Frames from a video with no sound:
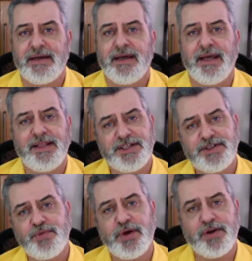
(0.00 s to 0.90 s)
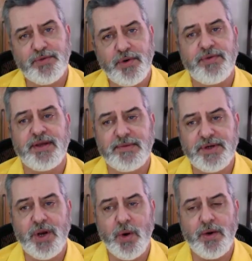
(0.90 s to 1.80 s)
And this is where growth keeps
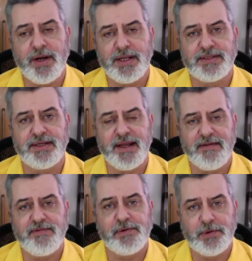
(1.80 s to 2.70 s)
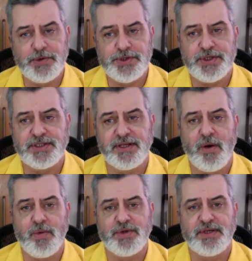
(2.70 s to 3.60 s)
going. It's an evolution. It's
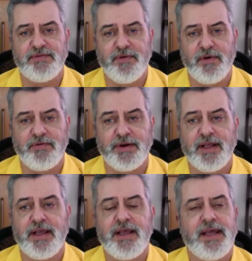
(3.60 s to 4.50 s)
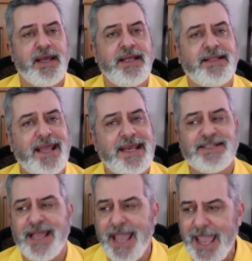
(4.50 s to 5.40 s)
always evolving. It
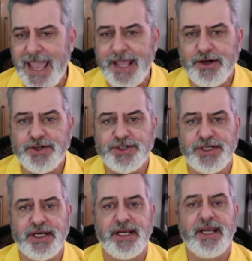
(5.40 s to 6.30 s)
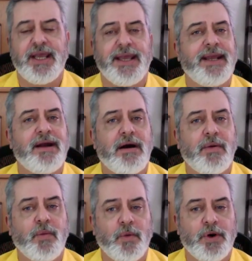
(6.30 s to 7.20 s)
takes energy and
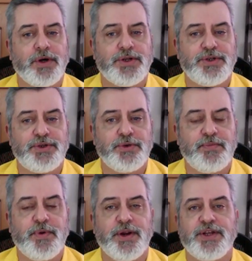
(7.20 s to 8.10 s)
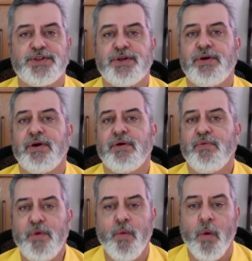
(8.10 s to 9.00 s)
hard work to do, but it's
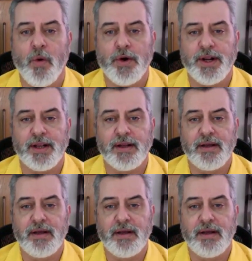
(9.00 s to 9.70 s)
rewarding.